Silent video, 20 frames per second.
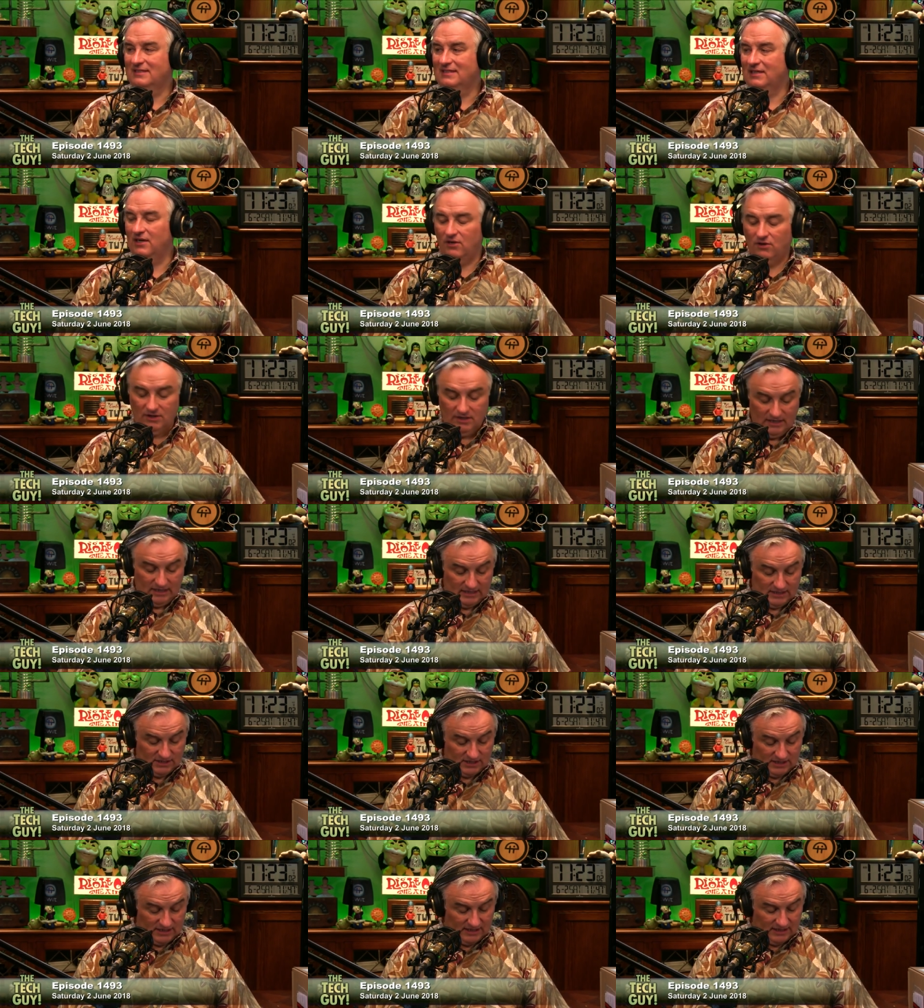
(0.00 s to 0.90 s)
You know,
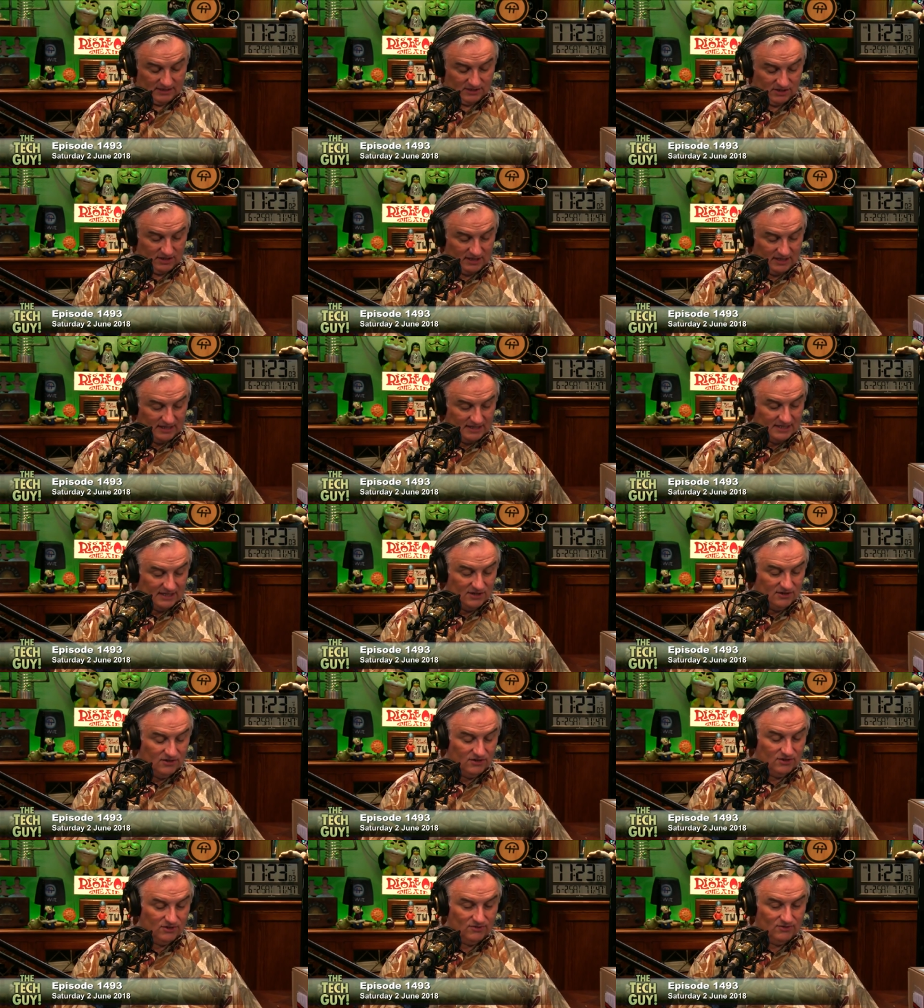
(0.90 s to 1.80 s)
it's it's going to
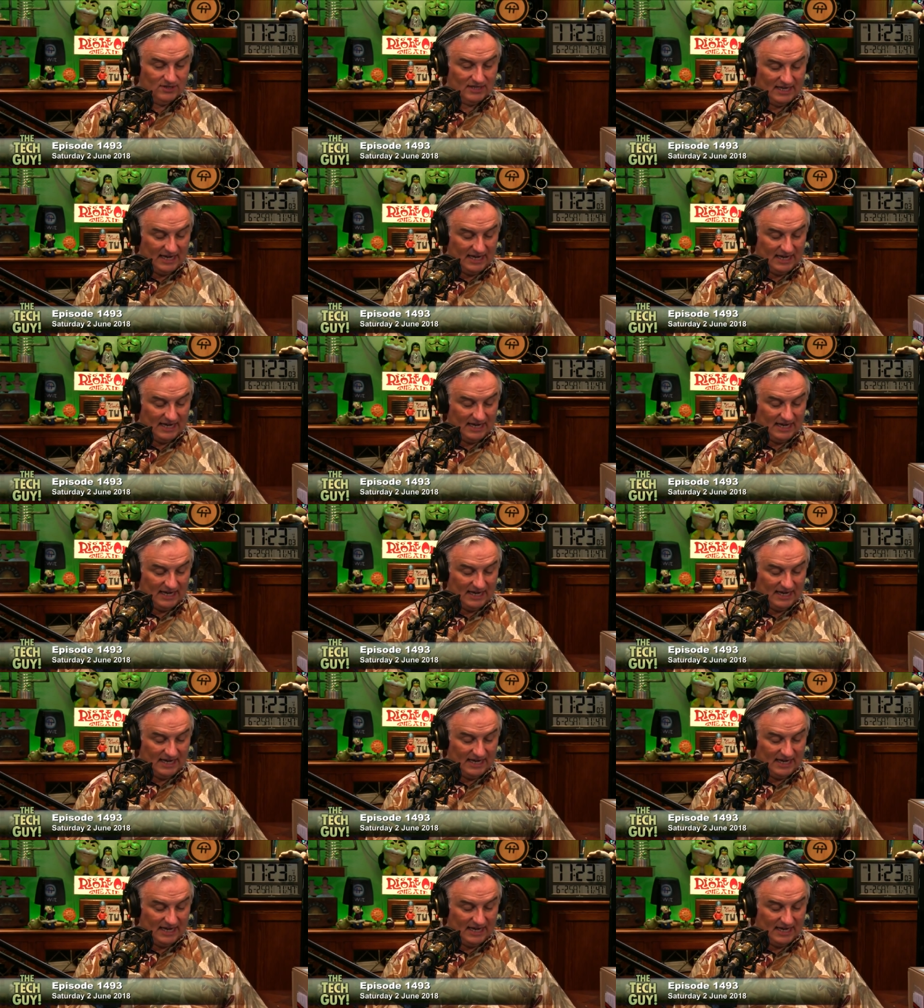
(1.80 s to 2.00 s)
continue to do the